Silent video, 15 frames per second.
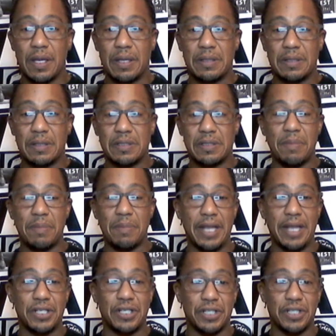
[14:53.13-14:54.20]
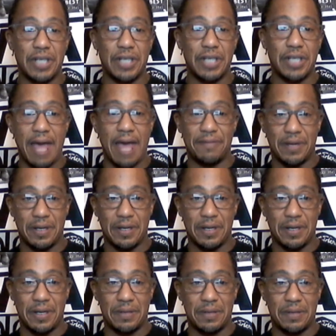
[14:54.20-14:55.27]
Somebody should have
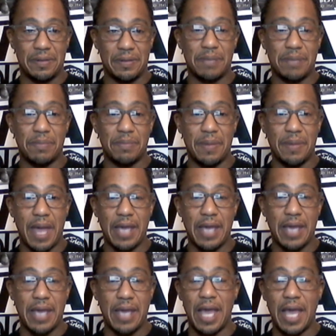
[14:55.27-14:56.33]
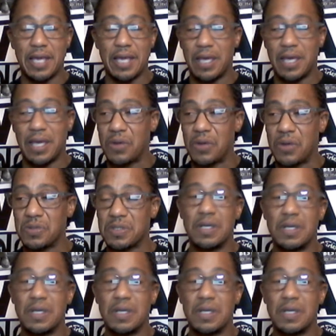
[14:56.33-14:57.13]
said, "Hey, Kels,